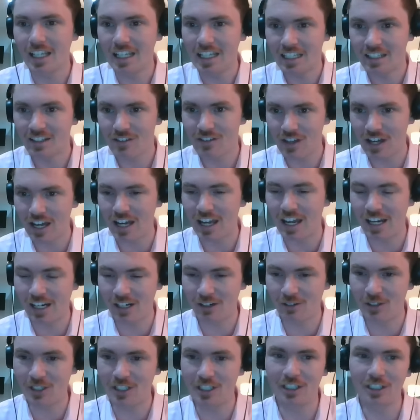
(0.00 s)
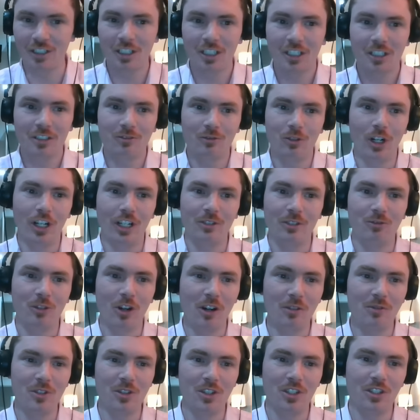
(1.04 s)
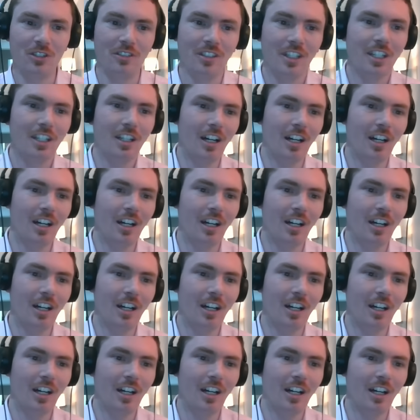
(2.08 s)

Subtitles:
in that area, right? Rather than